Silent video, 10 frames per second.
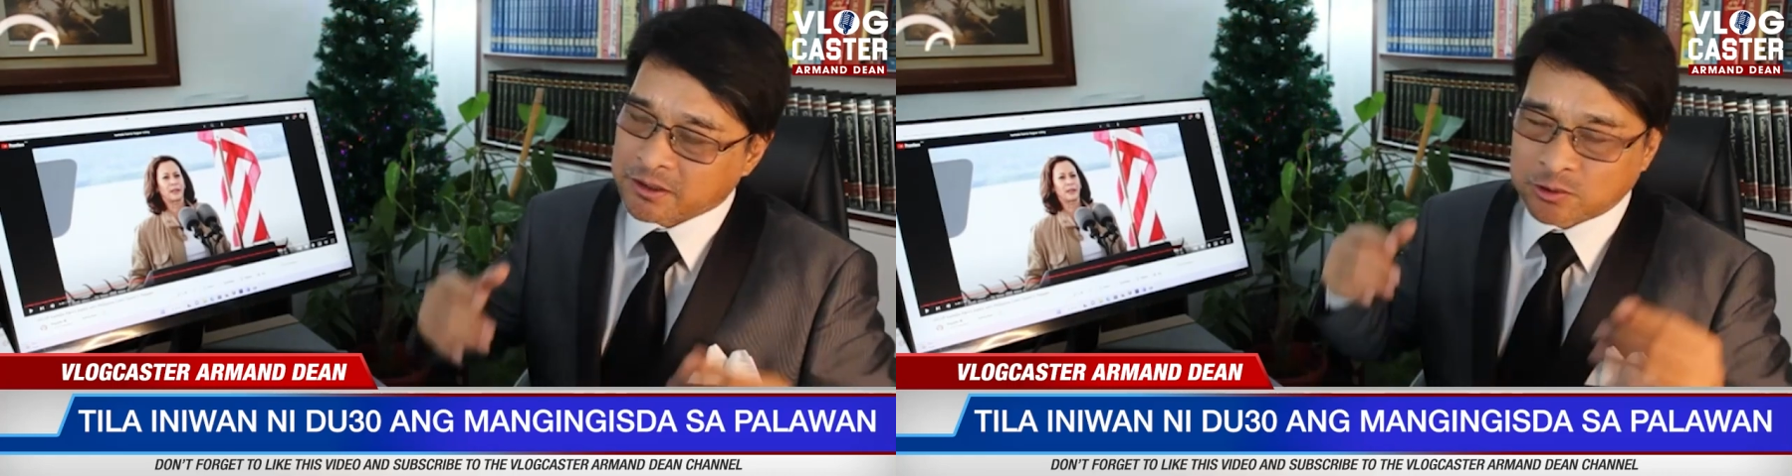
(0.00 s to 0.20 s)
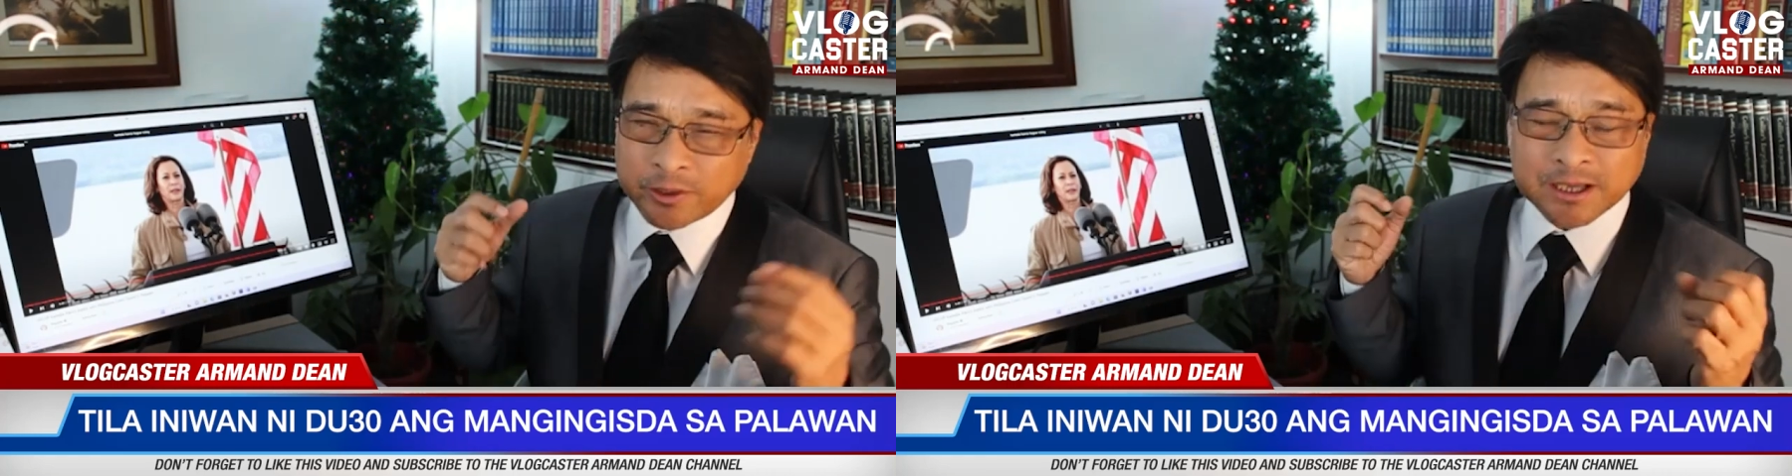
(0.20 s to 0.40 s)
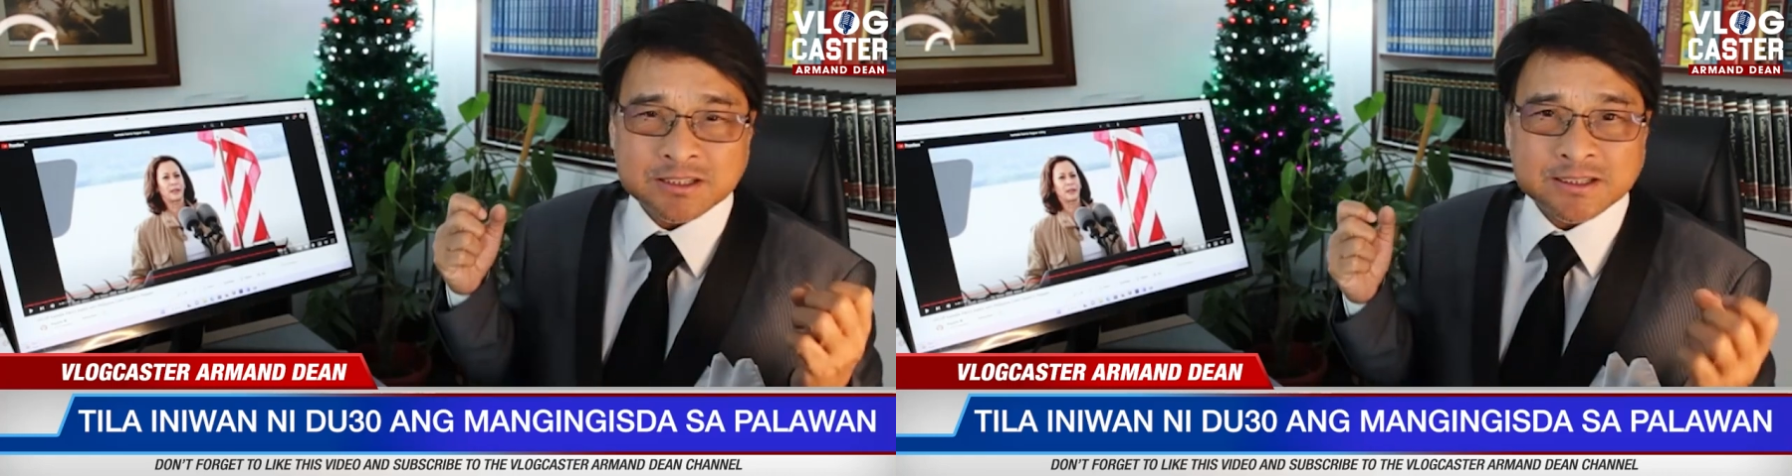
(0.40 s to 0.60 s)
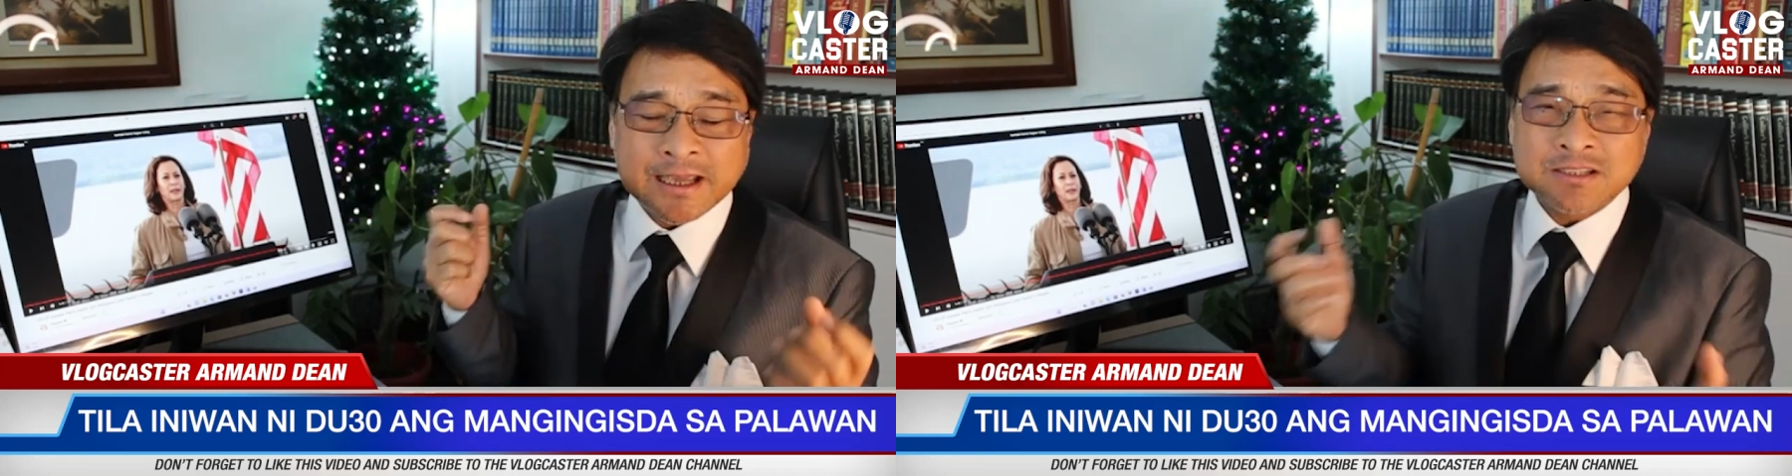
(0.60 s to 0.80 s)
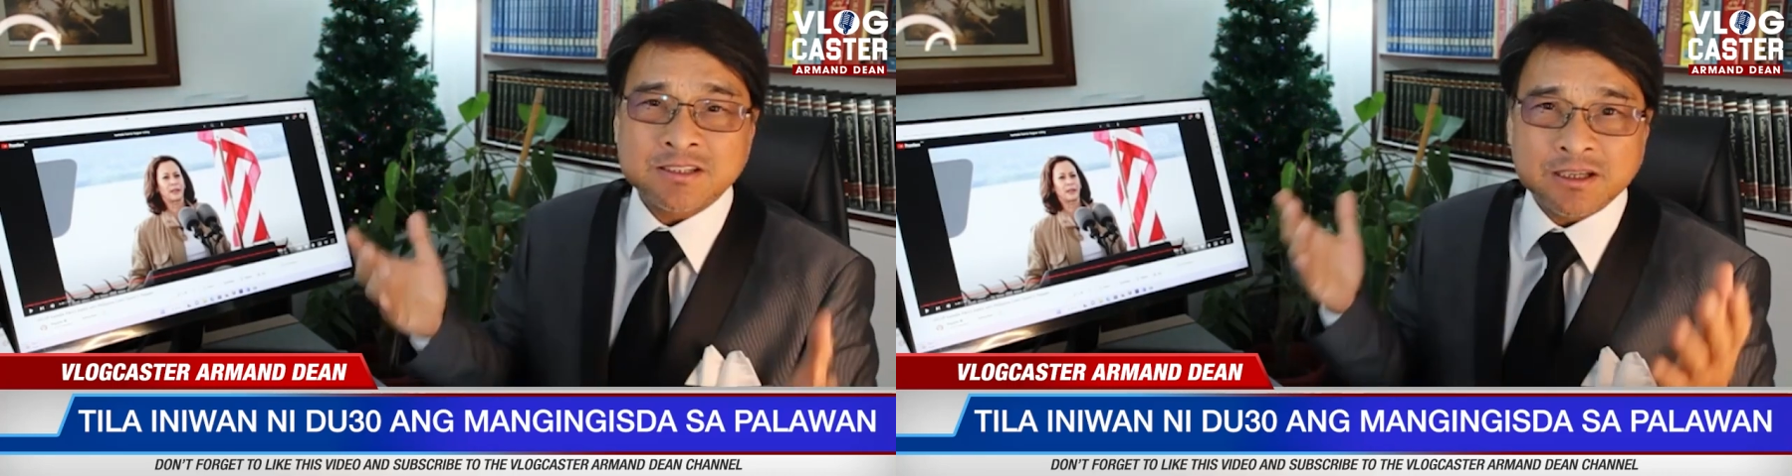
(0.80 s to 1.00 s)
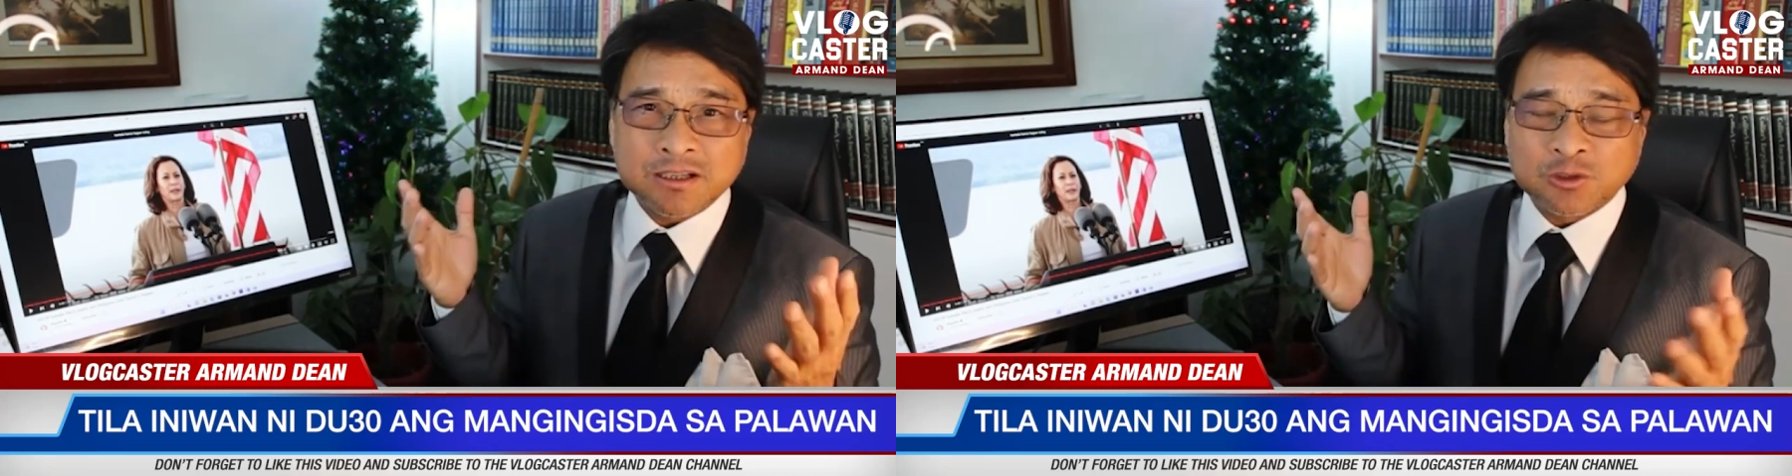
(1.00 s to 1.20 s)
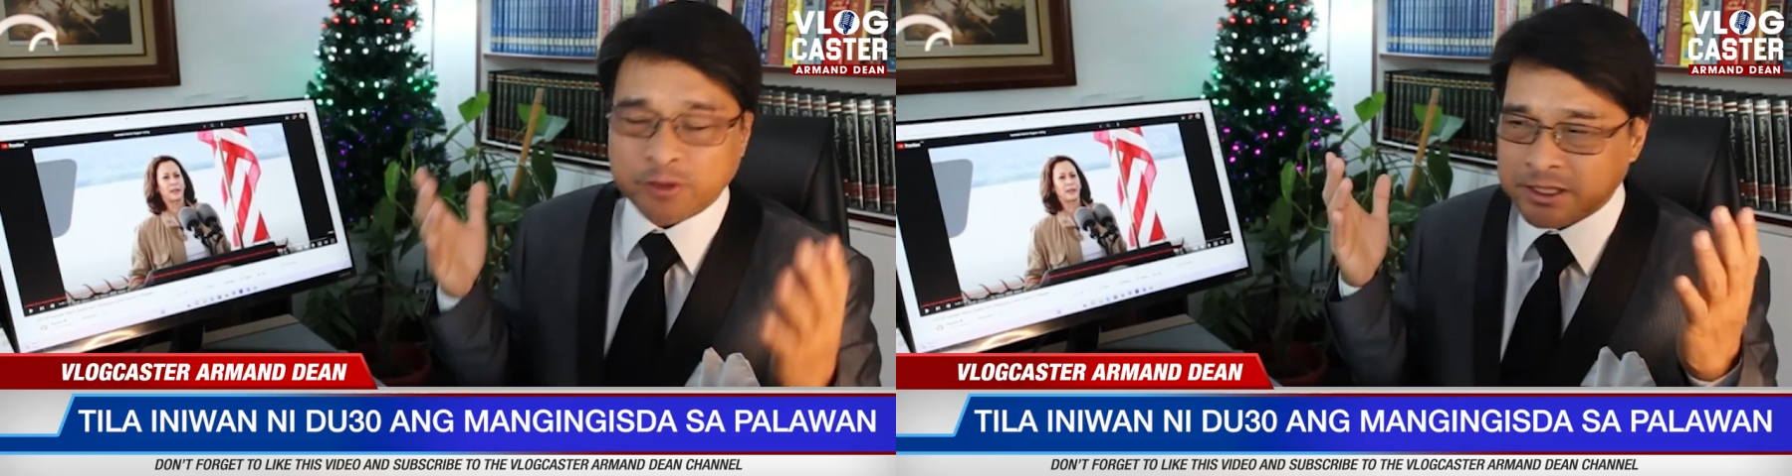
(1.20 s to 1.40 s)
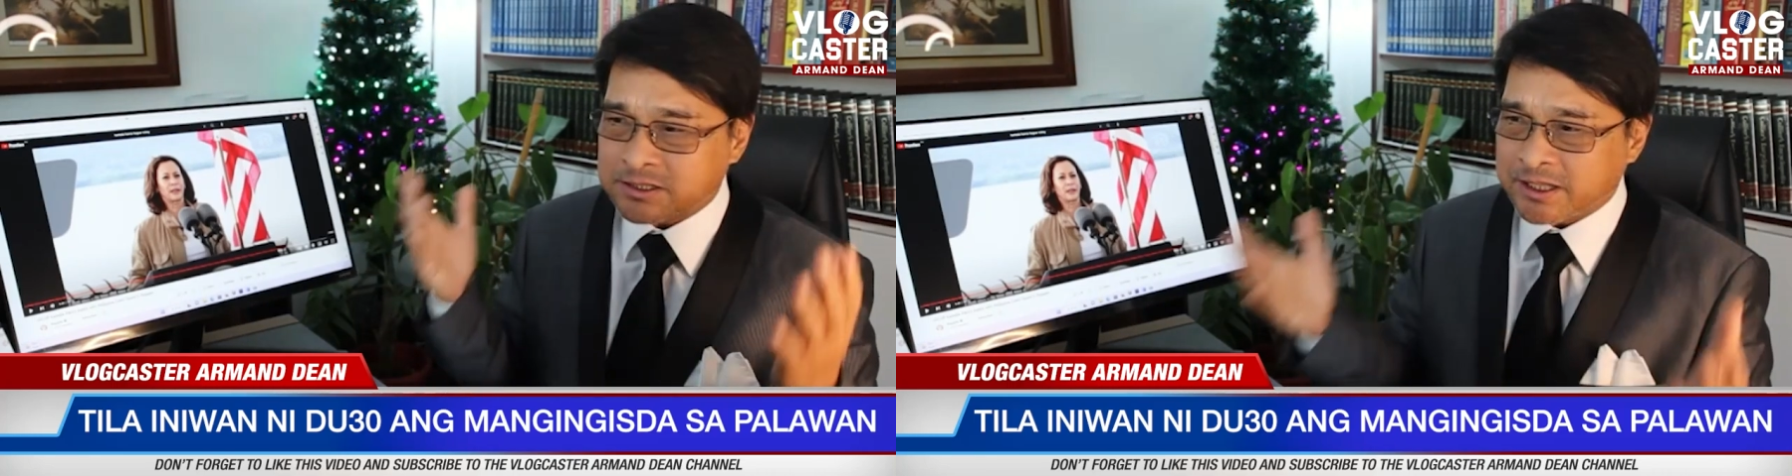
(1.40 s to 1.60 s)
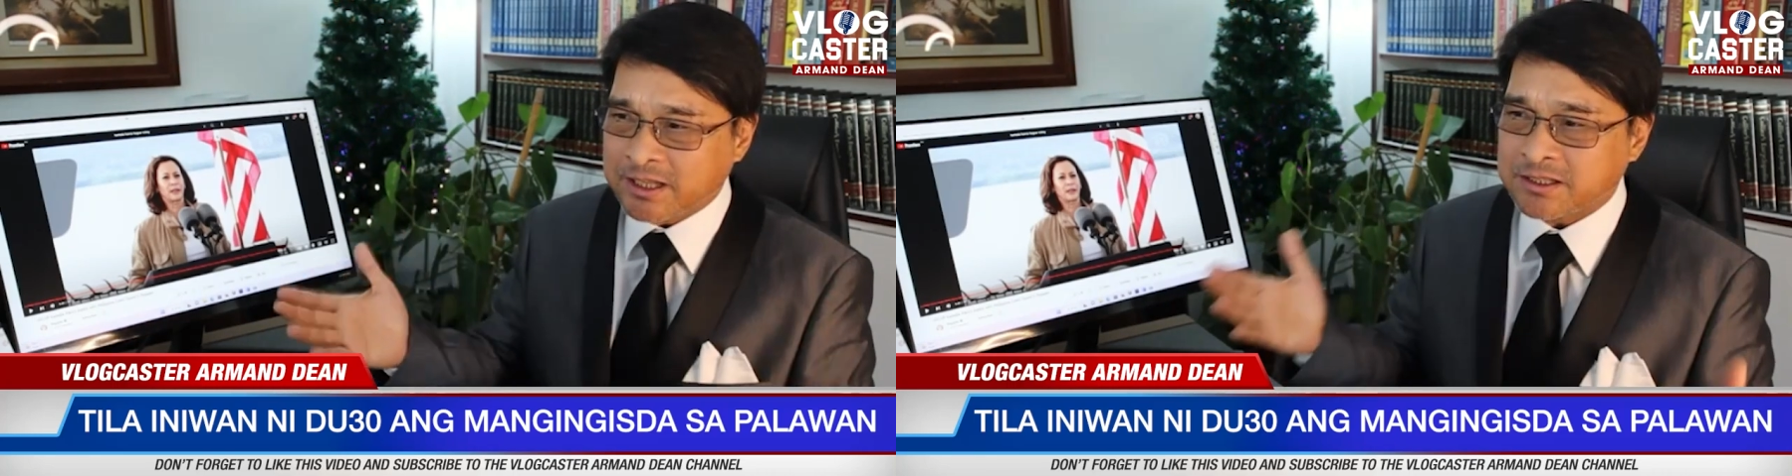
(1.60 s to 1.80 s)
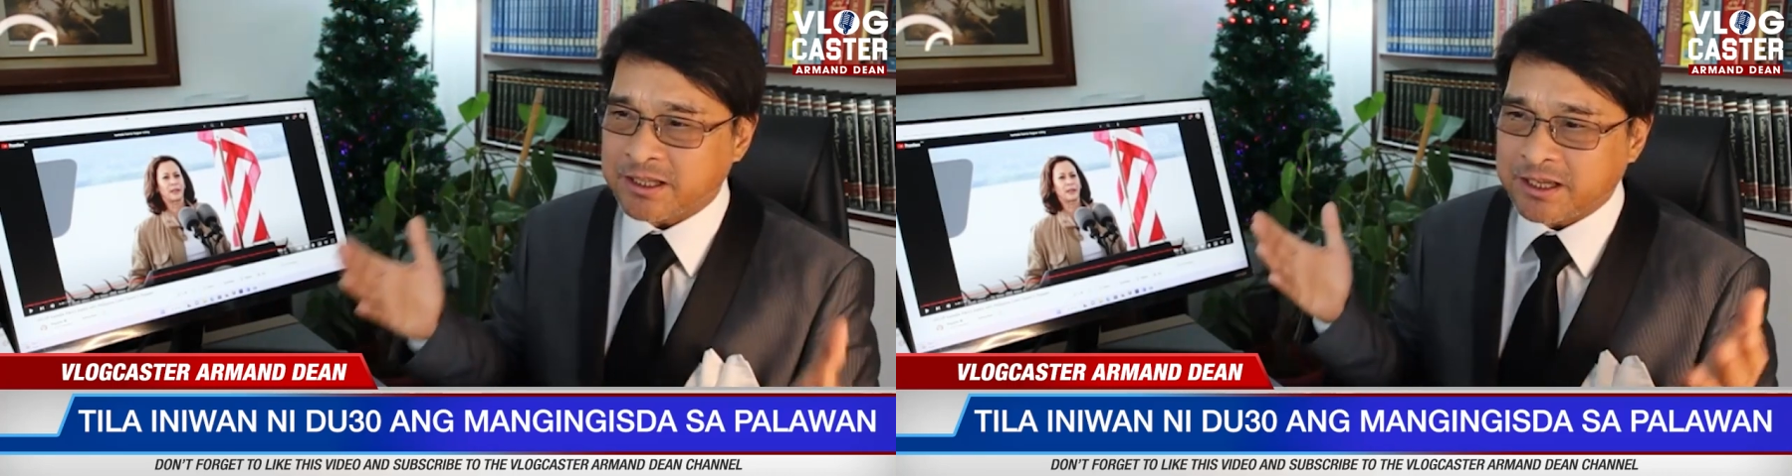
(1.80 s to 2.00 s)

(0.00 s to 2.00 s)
to extend